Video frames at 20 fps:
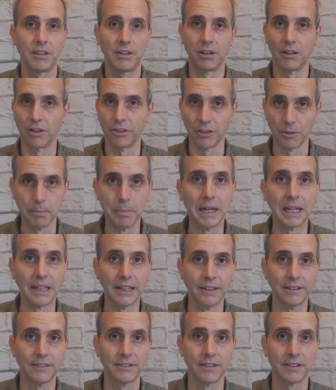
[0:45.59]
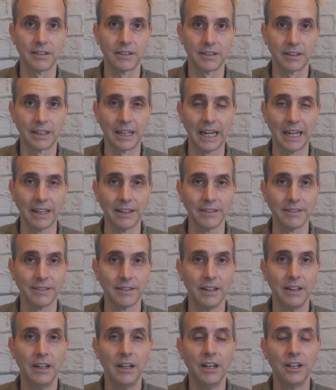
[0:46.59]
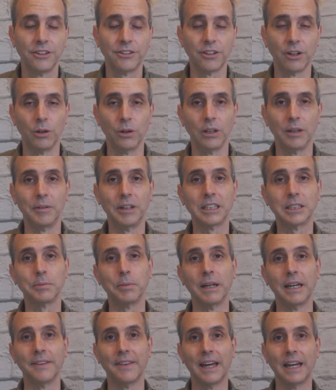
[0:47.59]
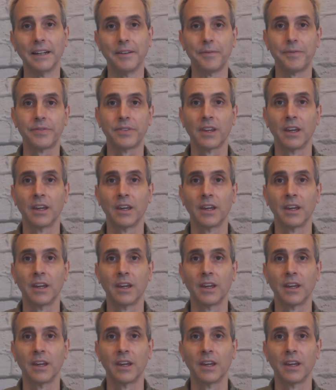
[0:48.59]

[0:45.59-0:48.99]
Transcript: you know, the biggest gains. So let me explain that.